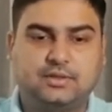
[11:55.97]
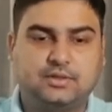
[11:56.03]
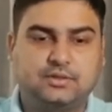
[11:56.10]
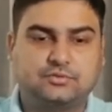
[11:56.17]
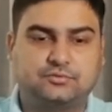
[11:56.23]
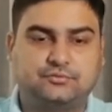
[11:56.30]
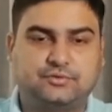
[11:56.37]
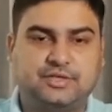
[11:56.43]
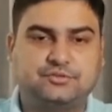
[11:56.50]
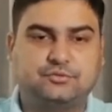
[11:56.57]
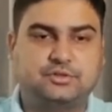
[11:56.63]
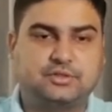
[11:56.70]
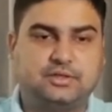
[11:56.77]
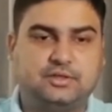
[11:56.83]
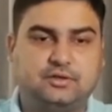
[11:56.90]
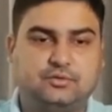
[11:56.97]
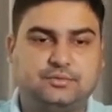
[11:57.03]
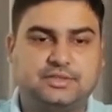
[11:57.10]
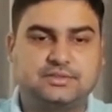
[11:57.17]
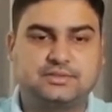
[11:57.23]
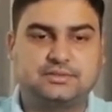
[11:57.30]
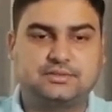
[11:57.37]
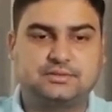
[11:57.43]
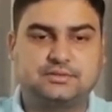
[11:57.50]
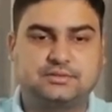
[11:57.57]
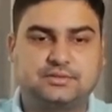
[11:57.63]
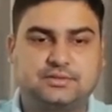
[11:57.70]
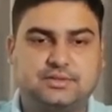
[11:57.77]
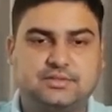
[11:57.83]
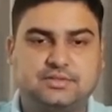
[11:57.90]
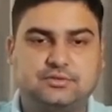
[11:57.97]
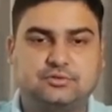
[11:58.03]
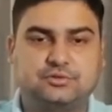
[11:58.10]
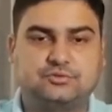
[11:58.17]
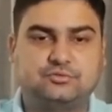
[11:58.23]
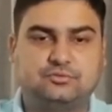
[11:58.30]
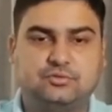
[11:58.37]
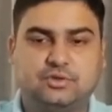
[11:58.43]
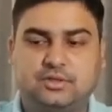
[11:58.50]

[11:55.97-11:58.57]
So freshwater allowance is equals to